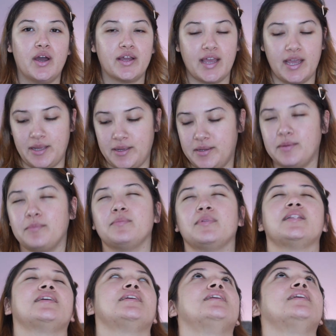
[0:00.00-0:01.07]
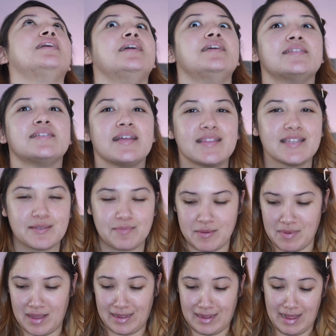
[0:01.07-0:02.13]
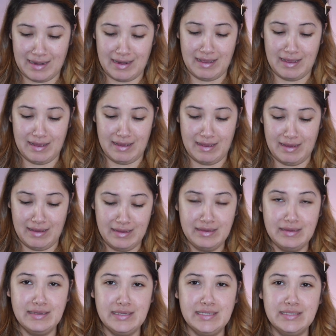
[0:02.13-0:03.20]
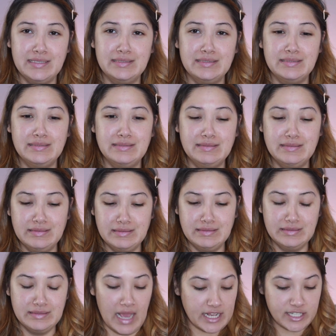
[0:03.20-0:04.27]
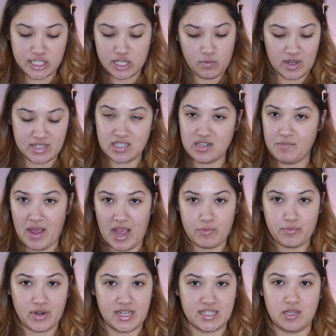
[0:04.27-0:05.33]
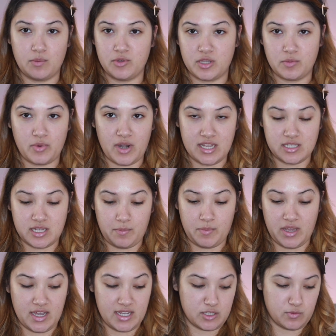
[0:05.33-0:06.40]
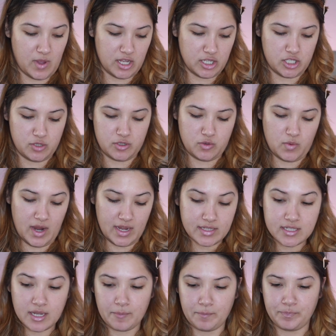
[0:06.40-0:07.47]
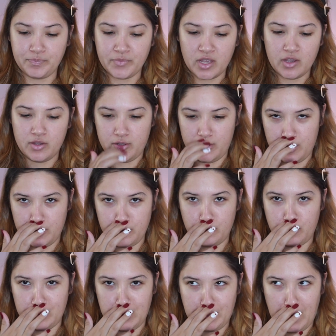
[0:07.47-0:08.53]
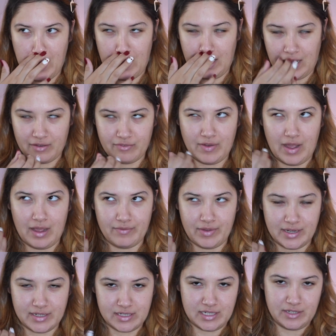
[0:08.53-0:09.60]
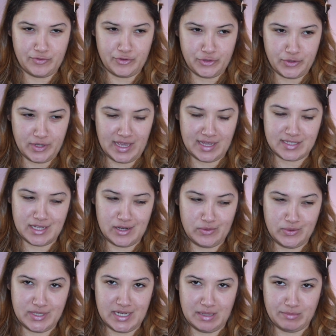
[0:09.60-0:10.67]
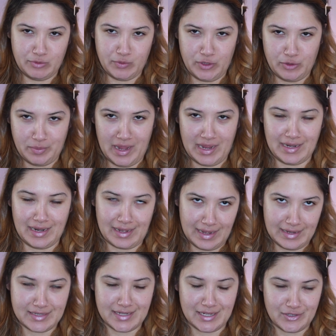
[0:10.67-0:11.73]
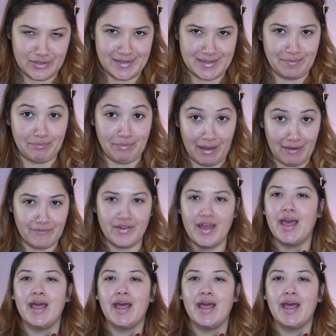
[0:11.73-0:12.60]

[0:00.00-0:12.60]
Okay, please let this be my color. And she wasn't a bad price. I'll put the price up here as well. She was quite you know, you're normally paying like 500 if you're doing Estee Lauder double, where you're paying like 800 above.